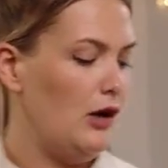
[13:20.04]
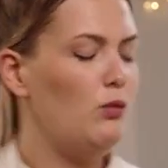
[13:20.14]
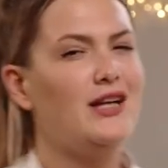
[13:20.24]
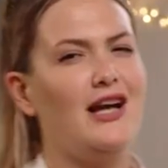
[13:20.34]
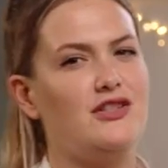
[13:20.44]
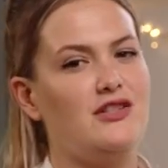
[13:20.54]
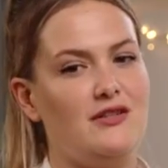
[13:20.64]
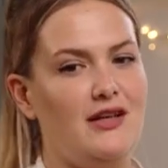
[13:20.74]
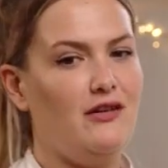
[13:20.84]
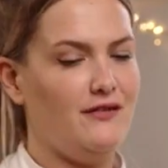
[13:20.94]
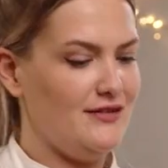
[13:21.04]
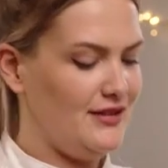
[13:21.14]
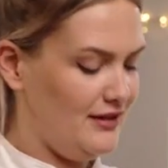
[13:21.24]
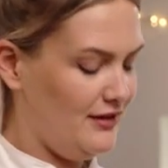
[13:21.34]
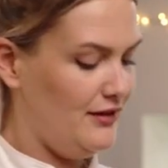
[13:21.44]
I wouldn't actually do that,
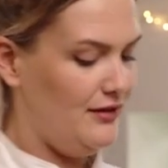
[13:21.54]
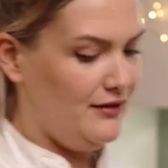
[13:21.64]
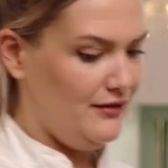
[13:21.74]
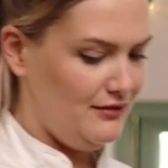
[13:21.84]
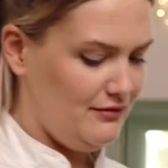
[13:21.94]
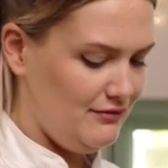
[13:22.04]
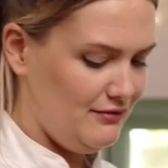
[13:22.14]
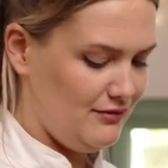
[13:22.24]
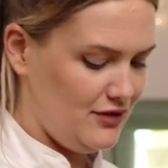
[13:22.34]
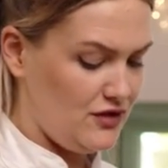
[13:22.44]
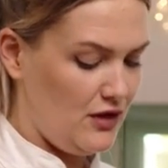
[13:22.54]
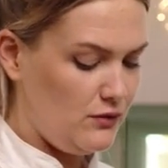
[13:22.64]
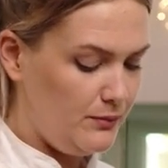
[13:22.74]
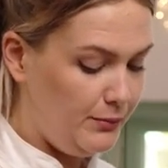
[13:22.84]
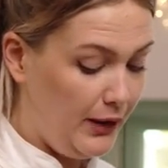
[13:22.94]
obviously. It's
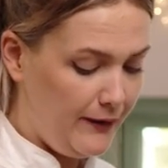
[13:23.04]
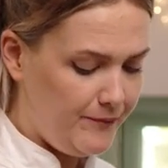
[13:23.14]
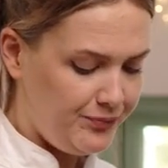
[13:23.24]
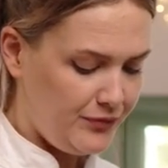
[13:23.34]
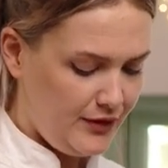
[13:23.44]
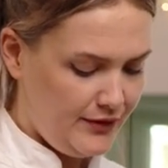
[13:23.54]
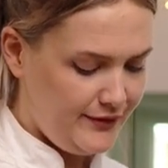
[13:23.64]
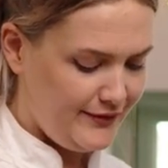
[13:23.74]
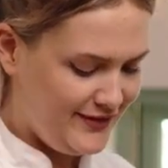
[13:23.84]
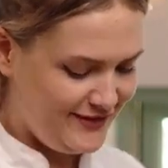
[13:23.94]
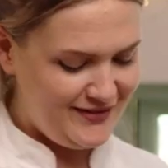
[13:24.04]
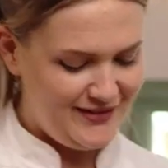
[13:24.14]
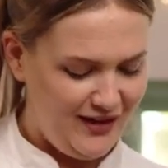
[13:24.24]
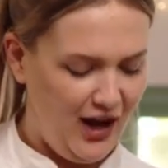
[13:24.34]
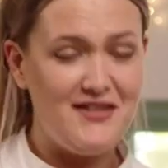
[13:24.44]
assault. But
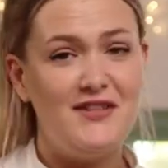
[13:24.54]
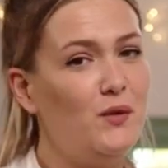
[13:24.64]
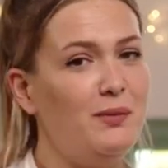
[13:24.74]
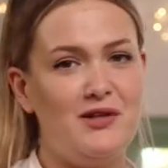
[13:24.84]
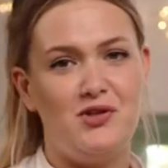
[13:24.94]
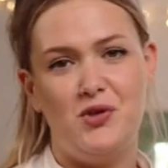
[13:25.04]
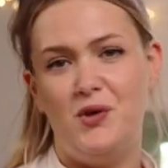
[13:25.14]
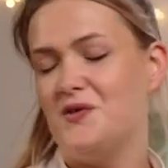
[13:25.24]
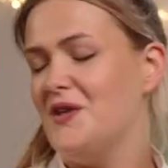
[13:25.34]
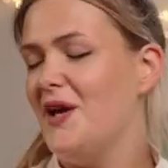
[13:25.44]
I'd still be in shorts.